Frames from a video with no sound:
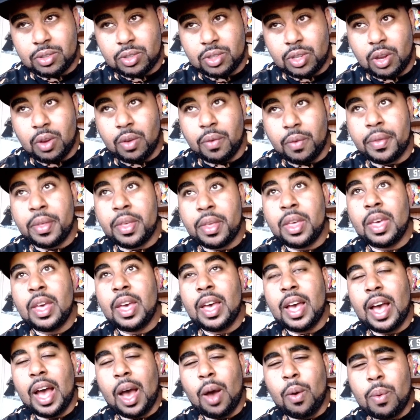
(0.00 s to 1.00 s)
So,
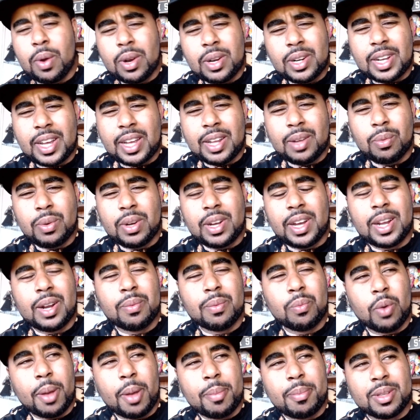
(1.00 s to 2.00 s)
I wonder kind of, what kind
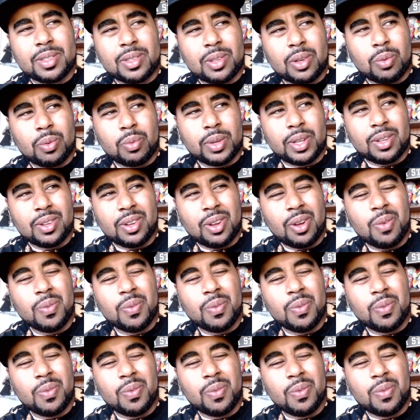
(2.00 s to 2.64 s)
of weapons they'll wield.